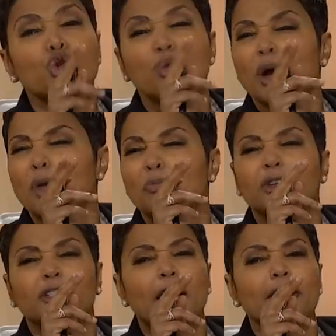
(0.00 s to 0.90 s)
you better
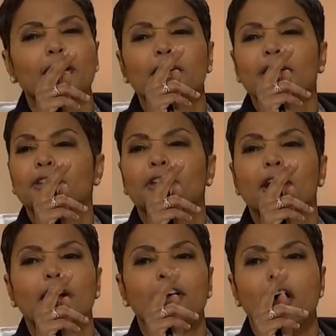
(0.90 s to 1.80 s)
put down the keys to
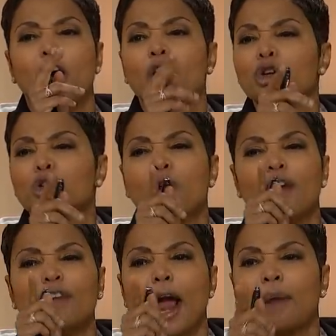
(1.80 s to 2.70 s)
that car. You
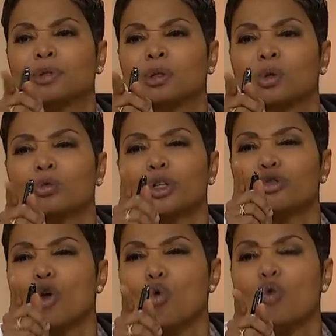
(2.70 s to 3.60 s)
have absolutely
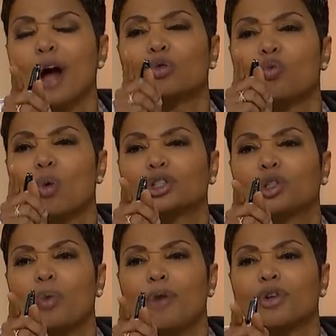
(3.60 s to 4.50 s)
no right
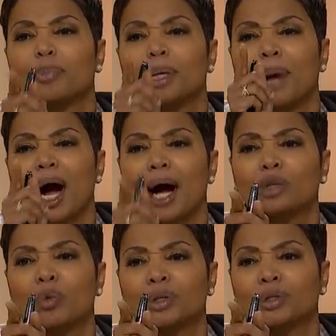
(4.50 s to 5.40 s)
whatsoever to be behind
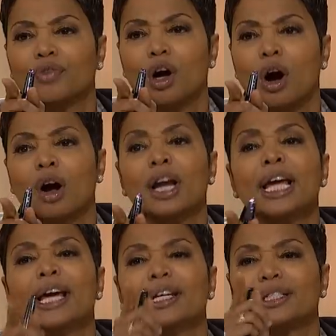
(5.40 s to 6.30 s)
the wheels of a car
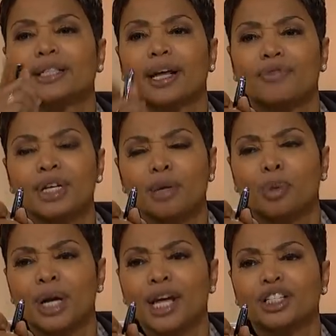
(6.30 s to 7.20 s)
in a state of
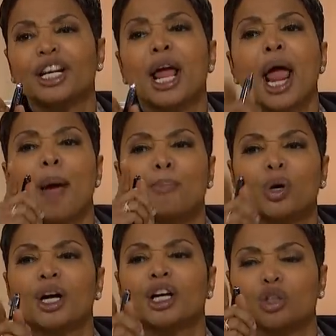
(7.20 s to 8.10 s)
inebriation and
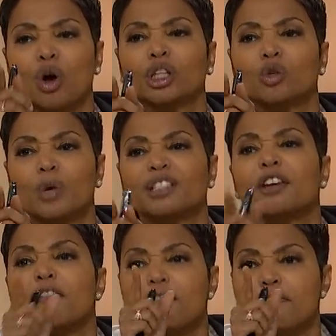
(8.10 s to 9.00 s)
putting us all at risk.
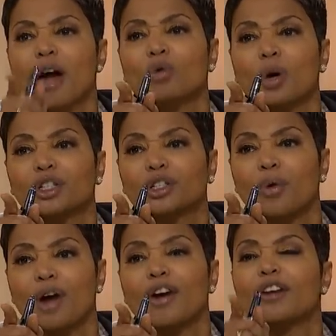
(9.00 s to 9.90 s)
None
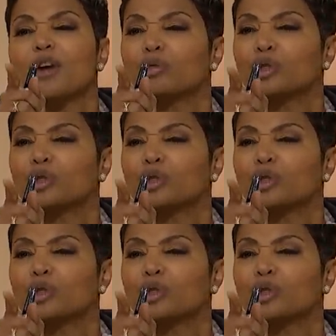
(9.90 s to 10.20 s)
whatsoever. Ain't no